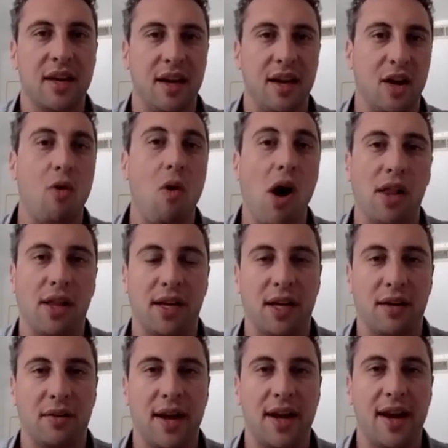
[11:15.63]
equality
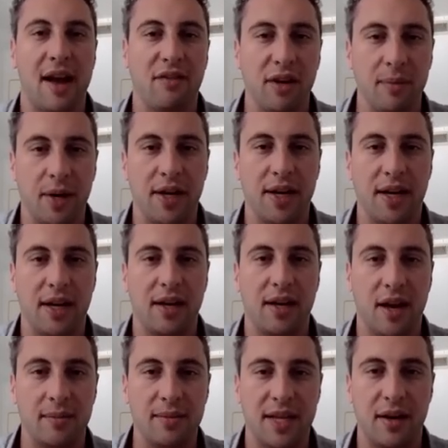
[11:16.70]
right everybody
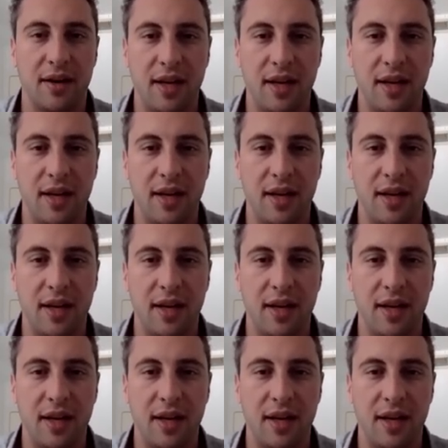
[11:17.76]
comes out